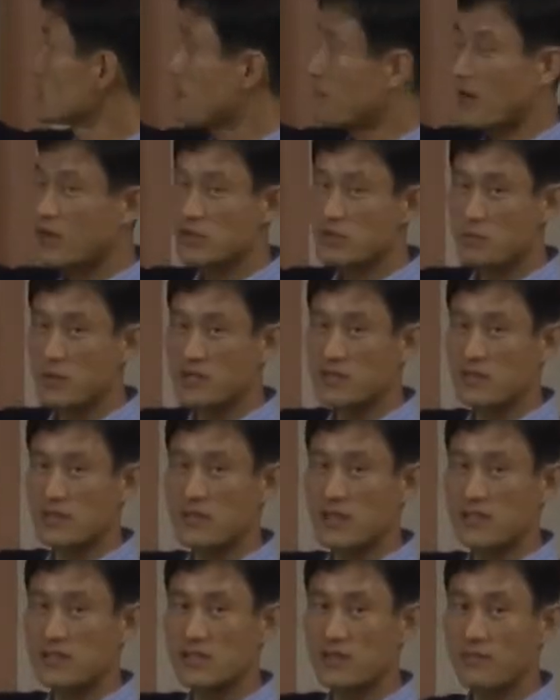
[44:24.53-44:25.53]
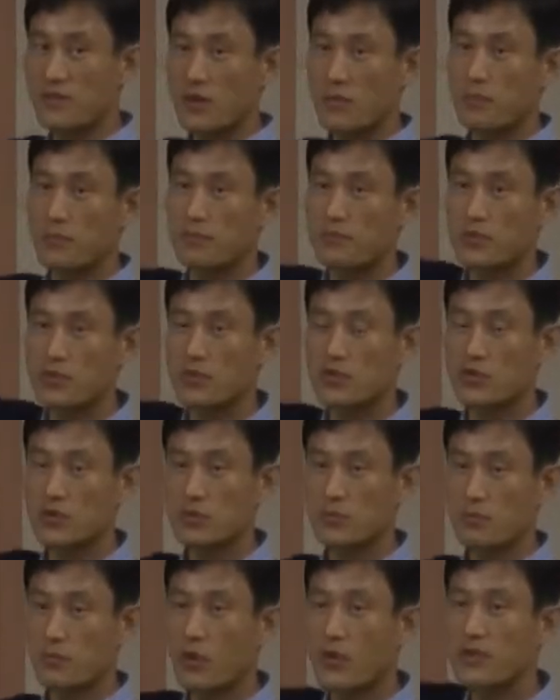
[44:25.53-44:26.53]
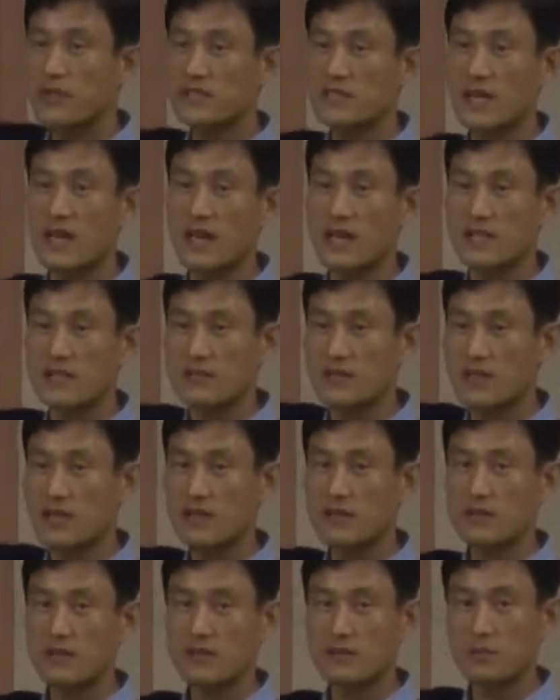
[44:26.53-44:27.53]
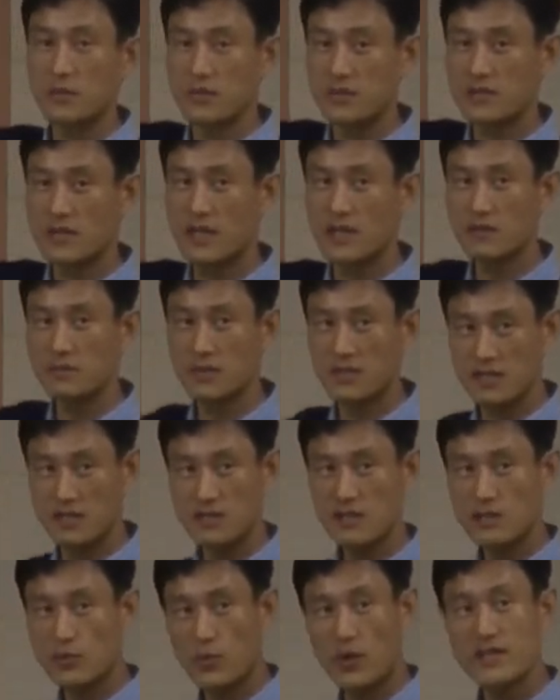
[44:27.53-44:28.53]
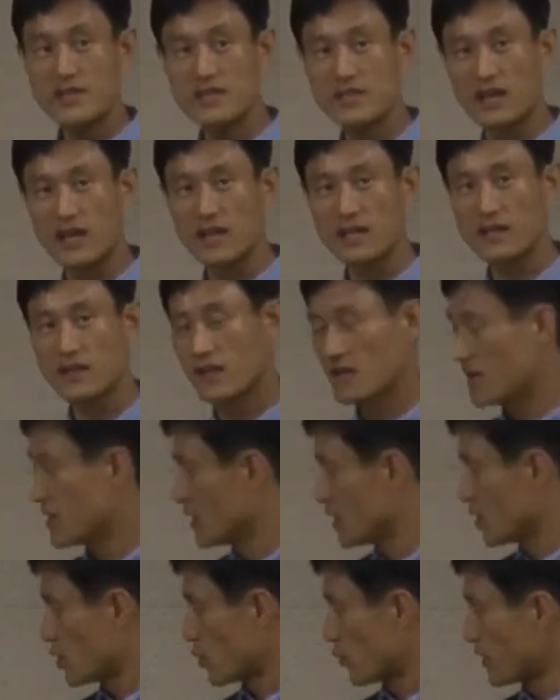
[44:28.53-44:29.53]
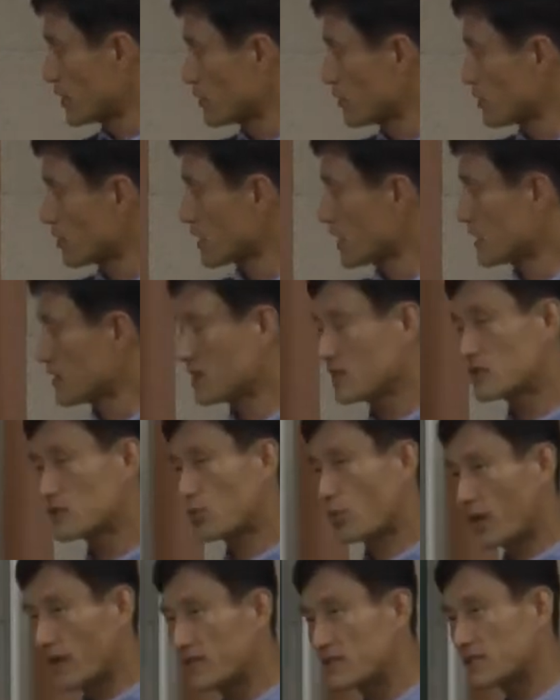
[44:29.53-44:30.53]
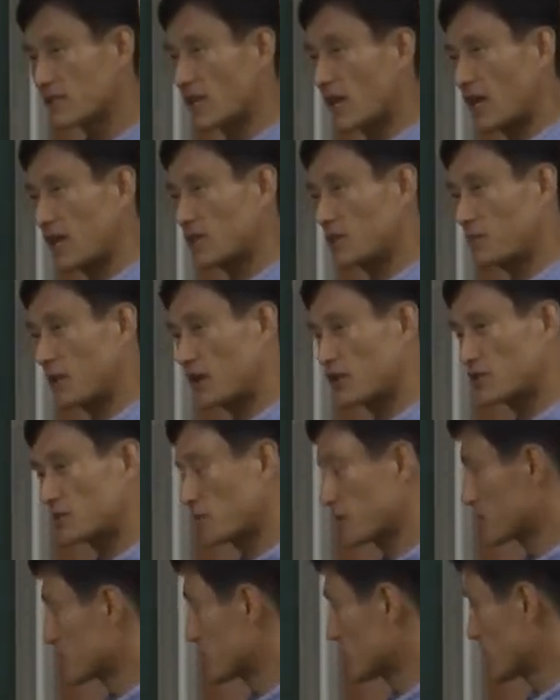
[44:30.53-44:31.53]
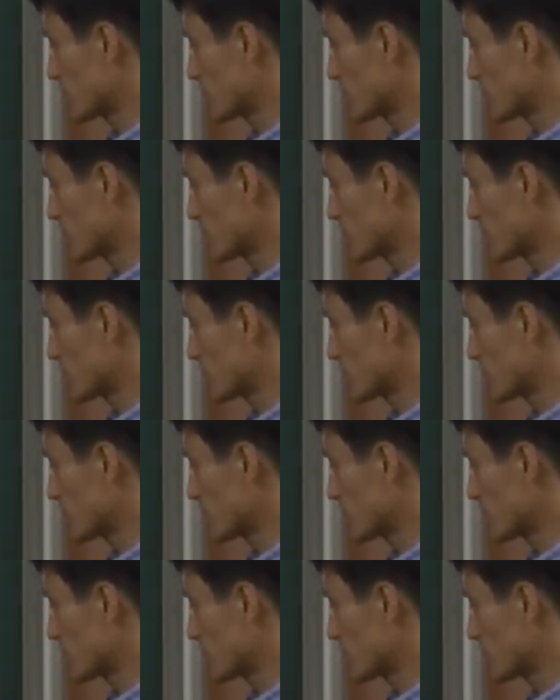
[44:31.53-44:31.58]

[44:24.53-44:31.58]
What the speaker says: a power spectral density for both sides, right? Both sides, but this is one side. When you look at this one side power spectral